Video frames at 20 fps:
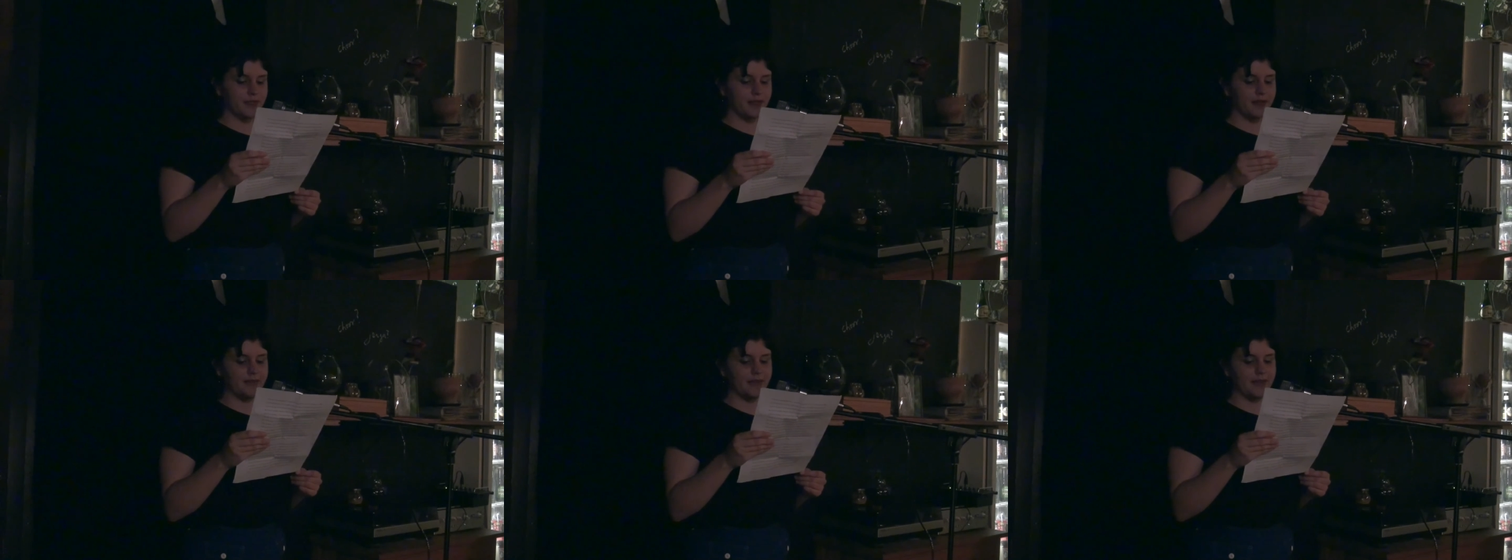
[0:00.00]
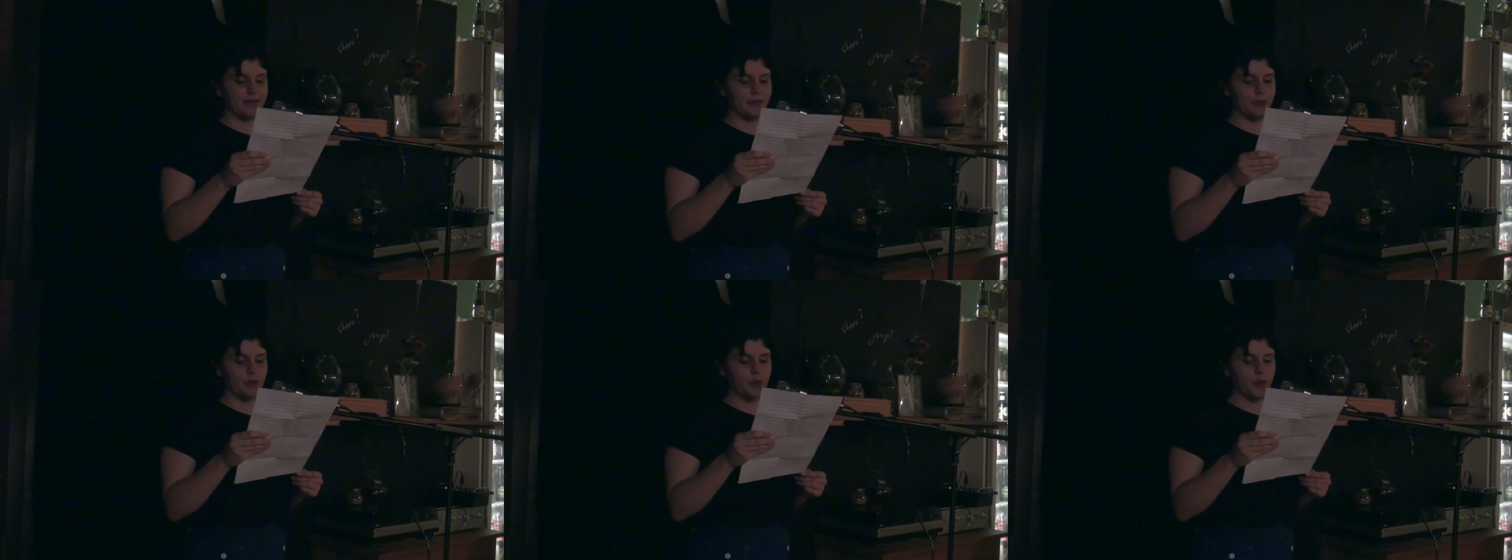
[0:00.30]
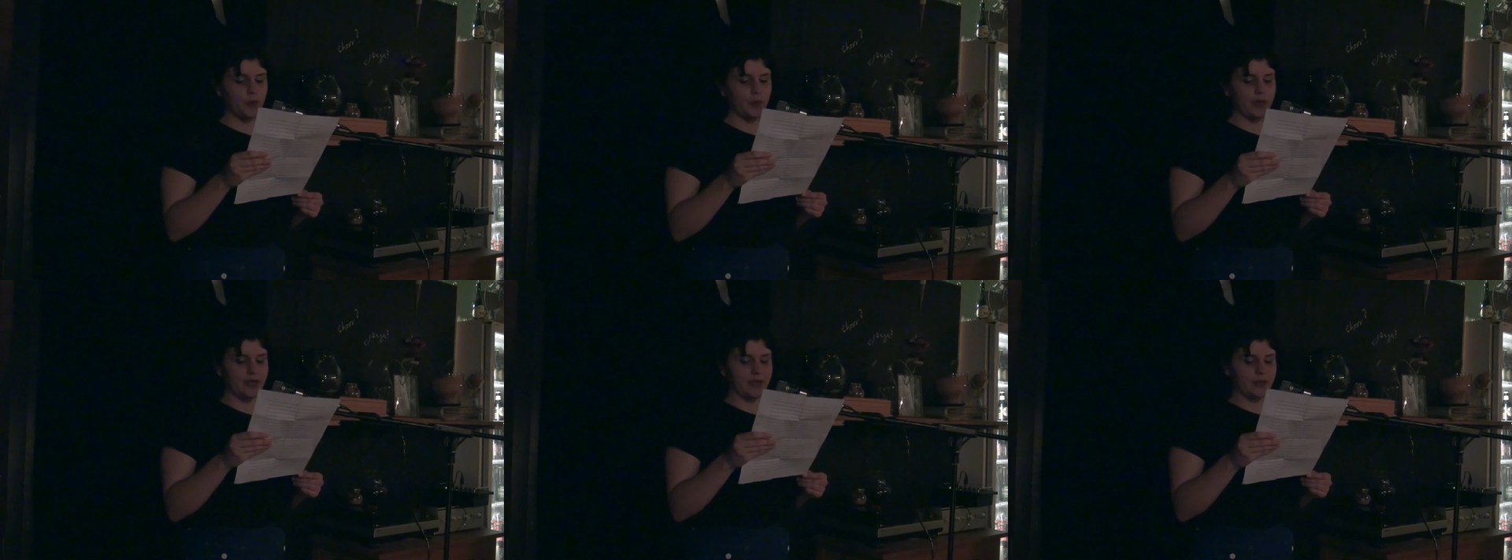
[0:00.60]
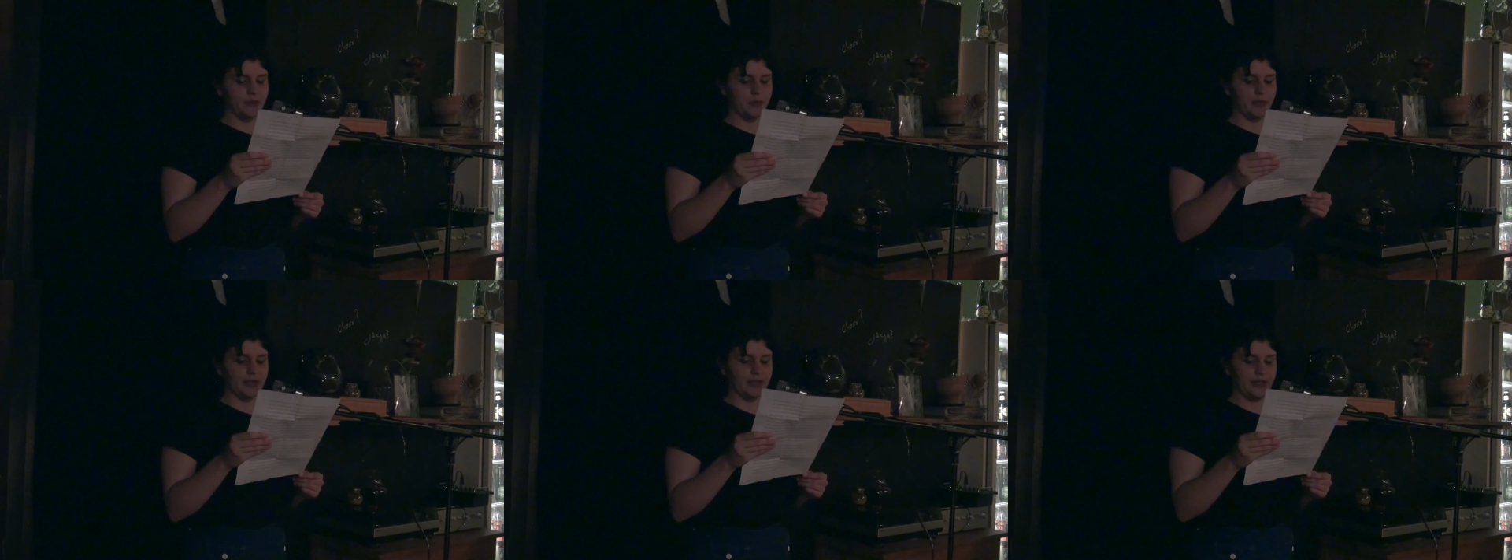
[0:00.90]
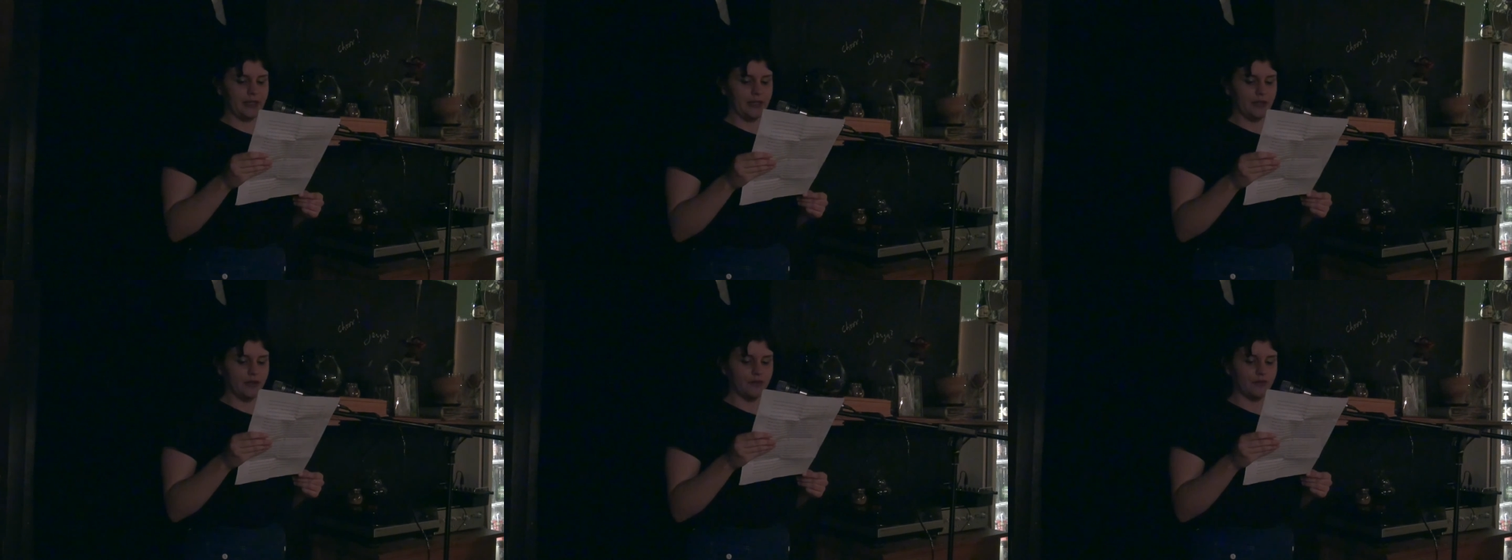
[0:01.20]
And that they were weird,
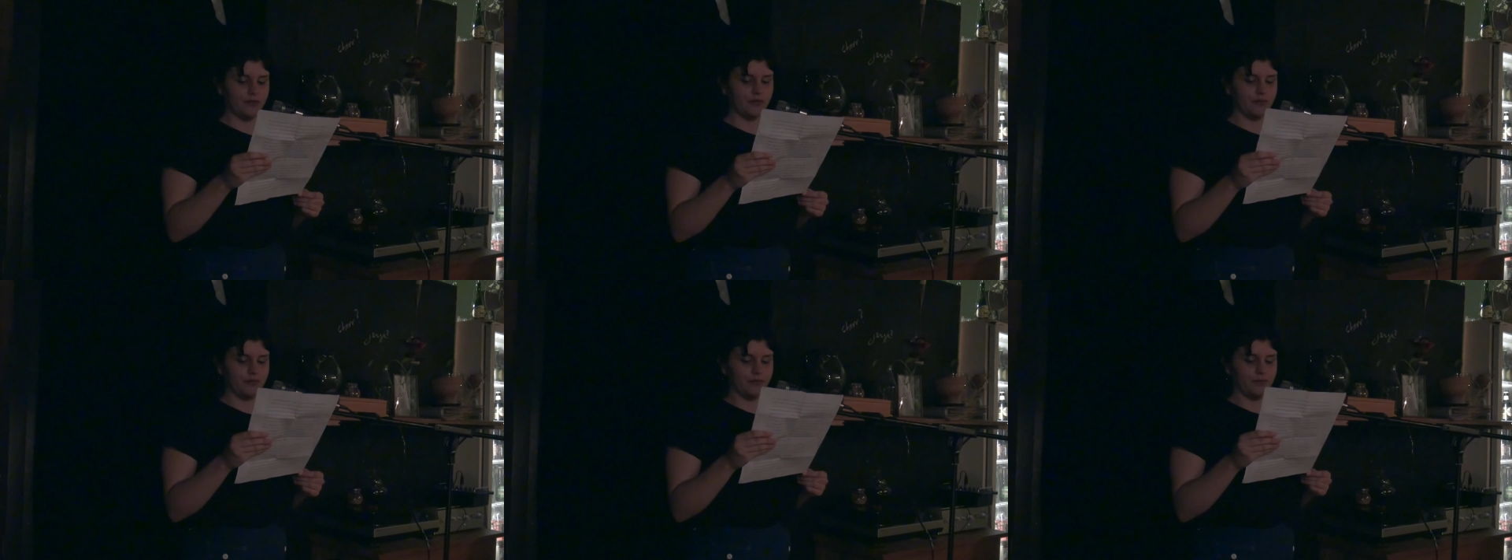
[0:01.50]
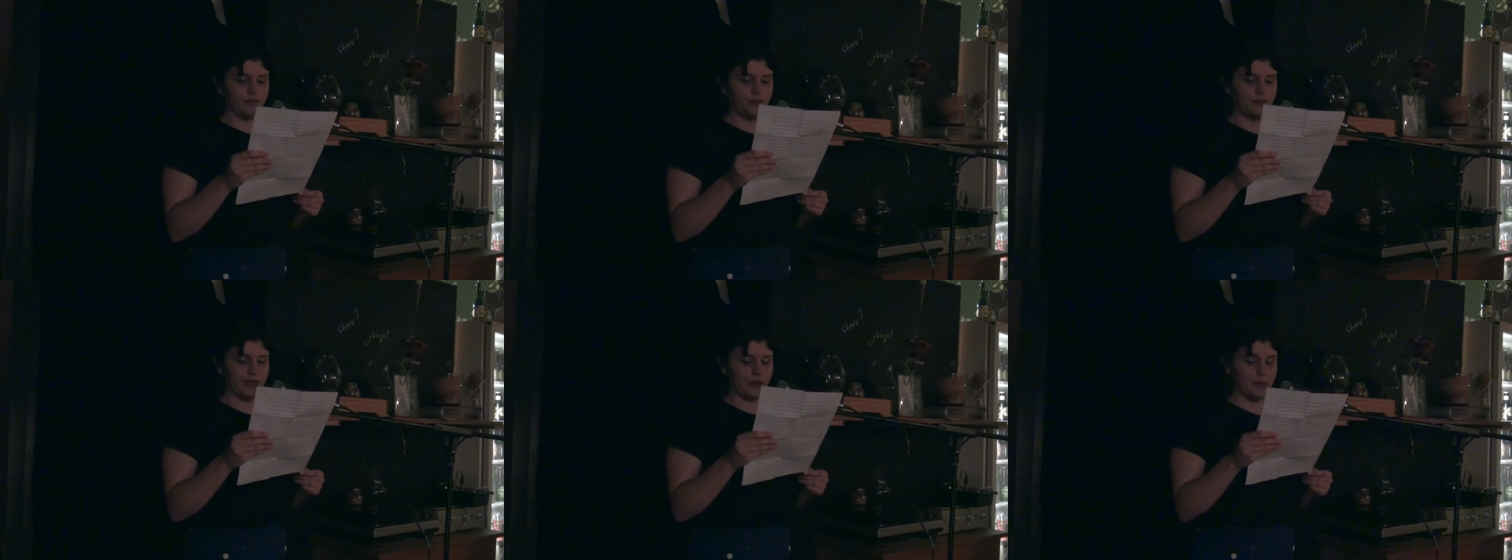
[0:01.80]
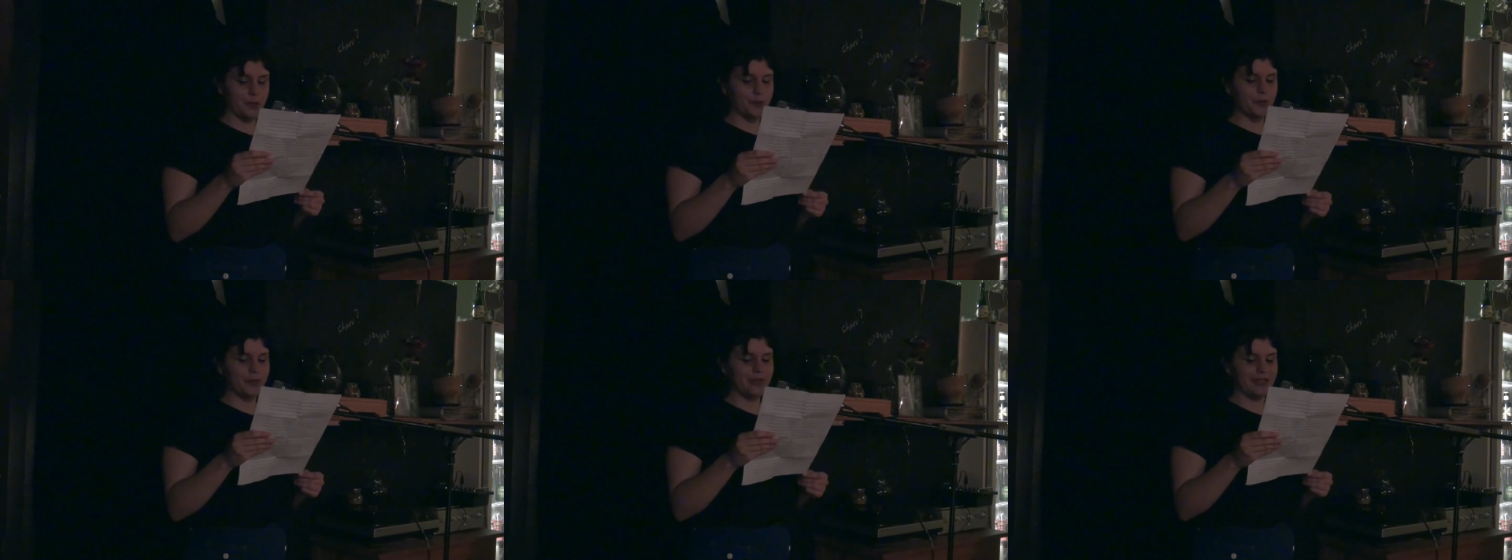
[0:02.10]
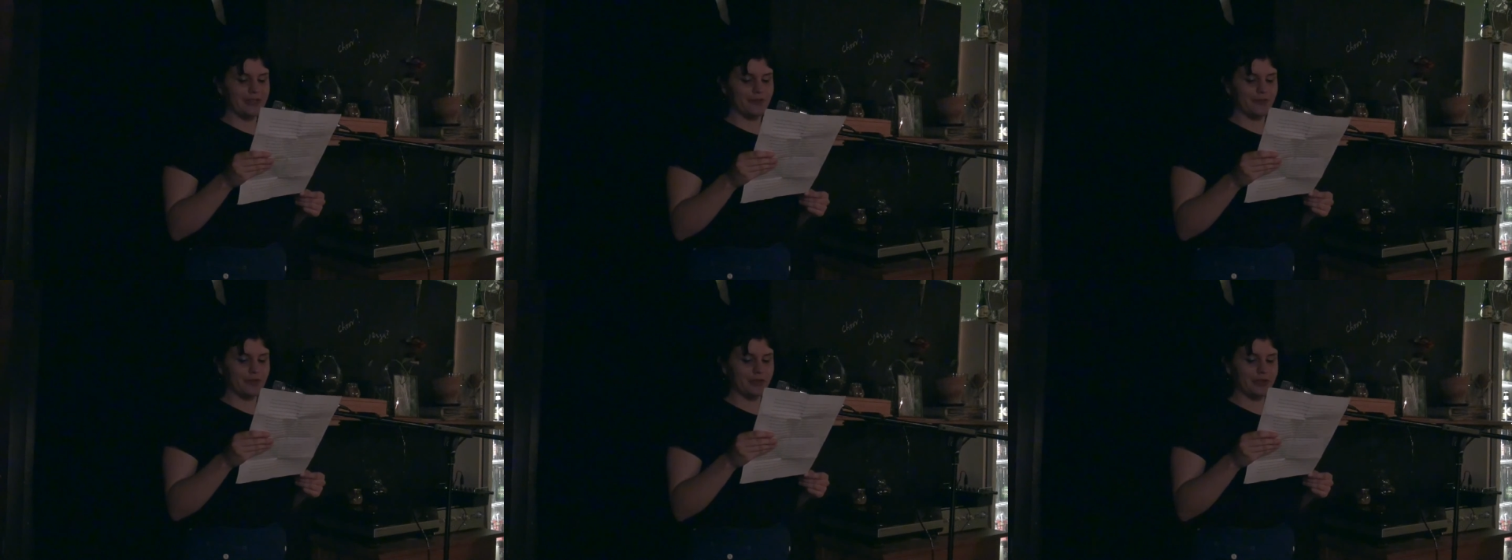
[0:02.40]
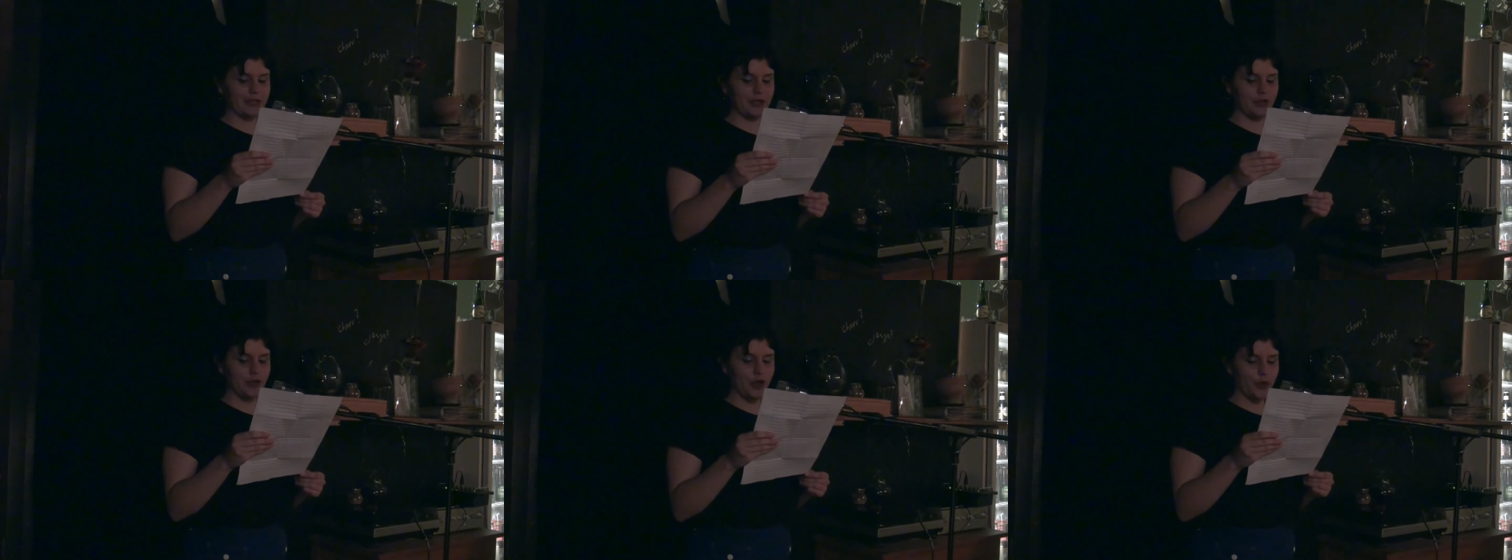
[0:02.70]
really. They were really
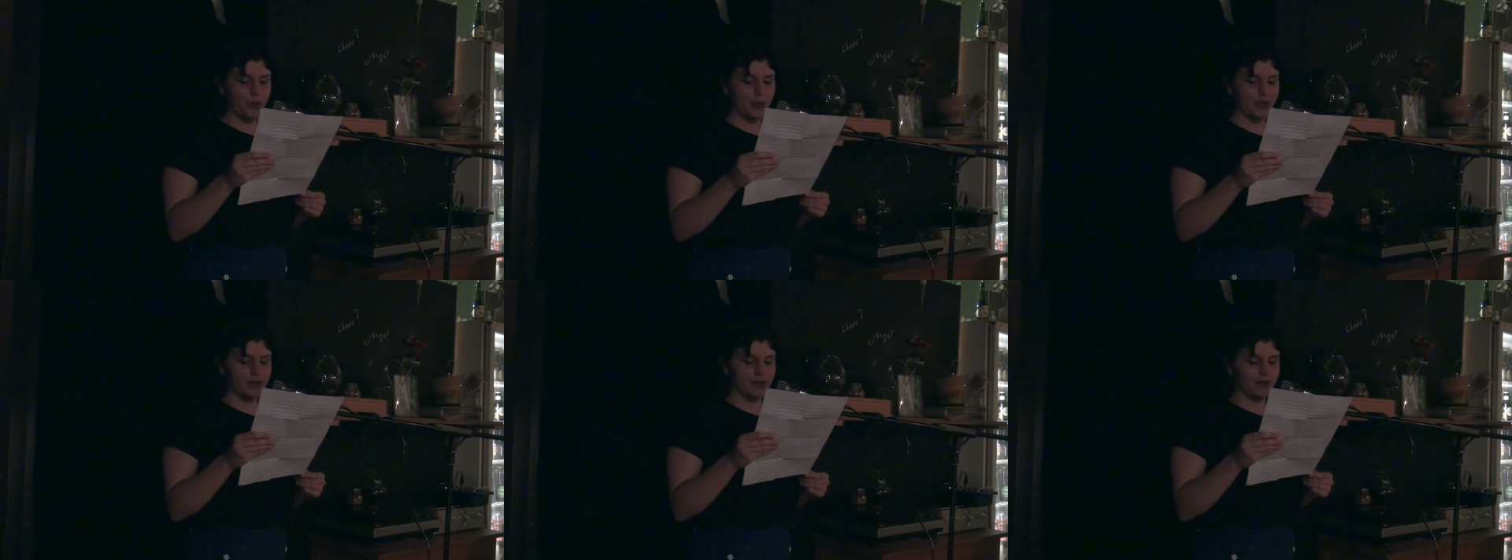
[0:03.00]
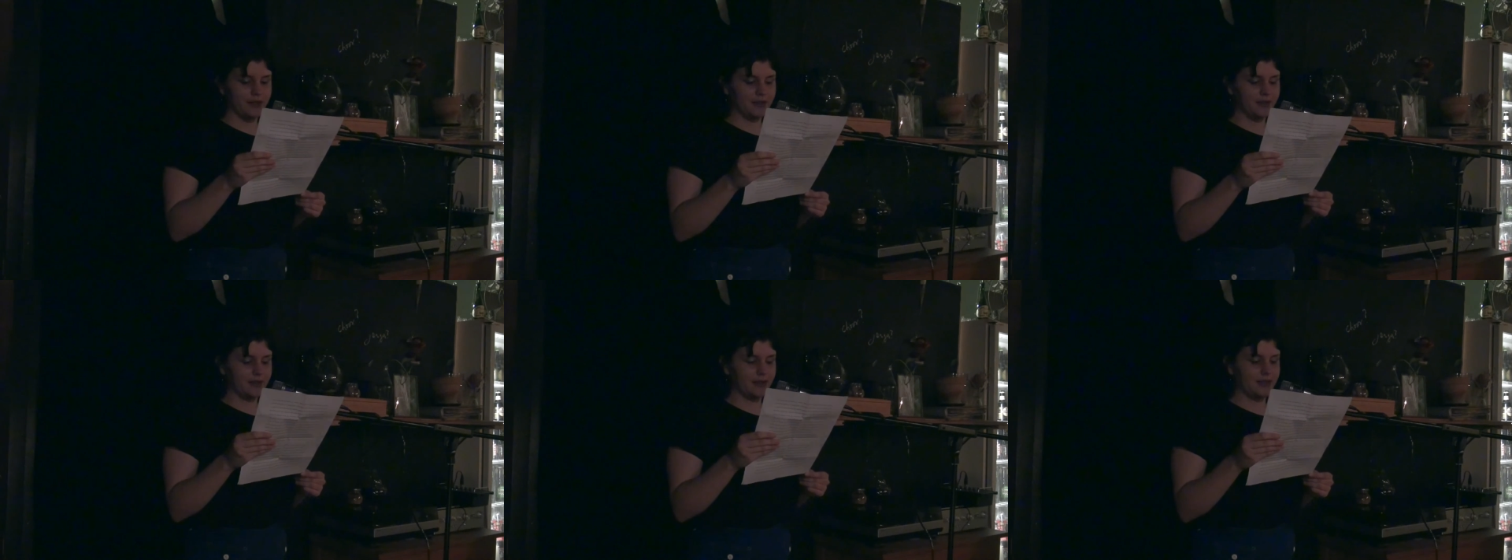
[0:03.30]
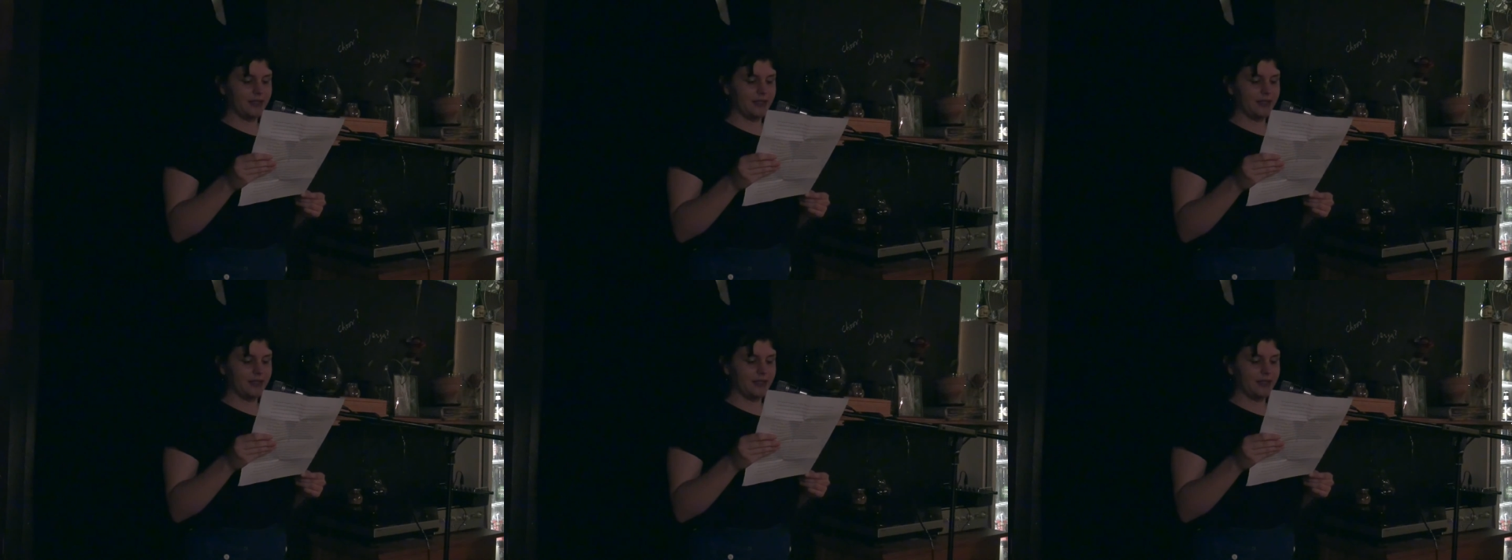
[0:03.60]
fooling no one,